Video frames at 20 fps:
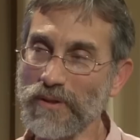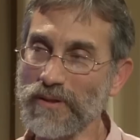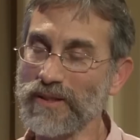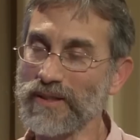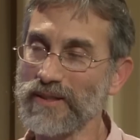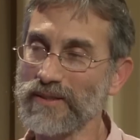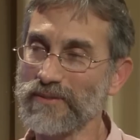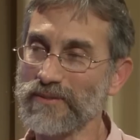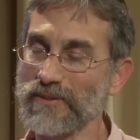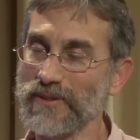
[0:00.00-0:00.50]
part
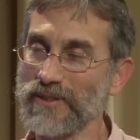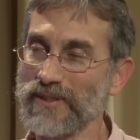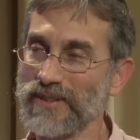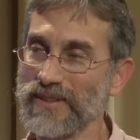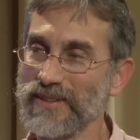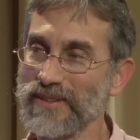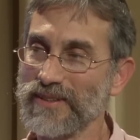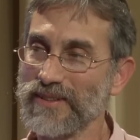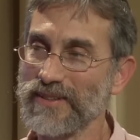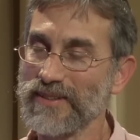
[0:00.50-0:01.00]
of history.
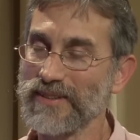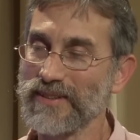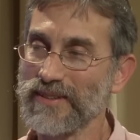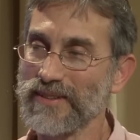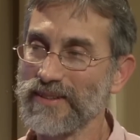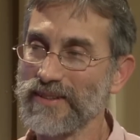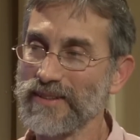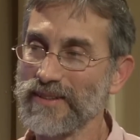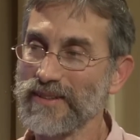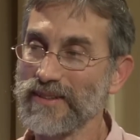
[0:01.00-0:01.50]

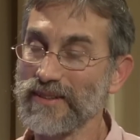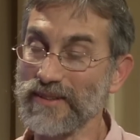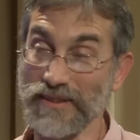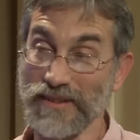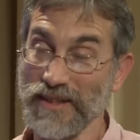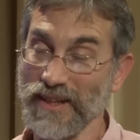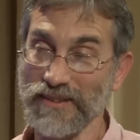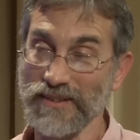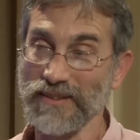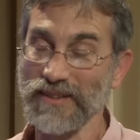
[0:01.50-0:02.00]
You
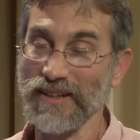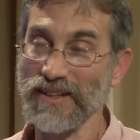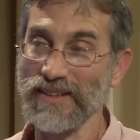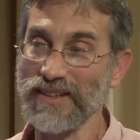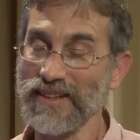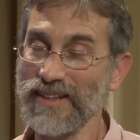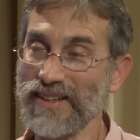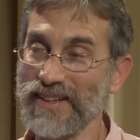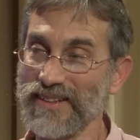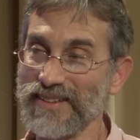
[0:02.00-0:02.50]
can't deny
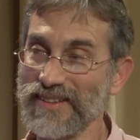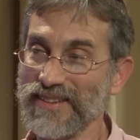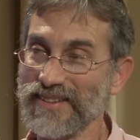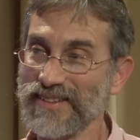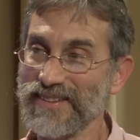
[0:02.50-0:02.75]
that.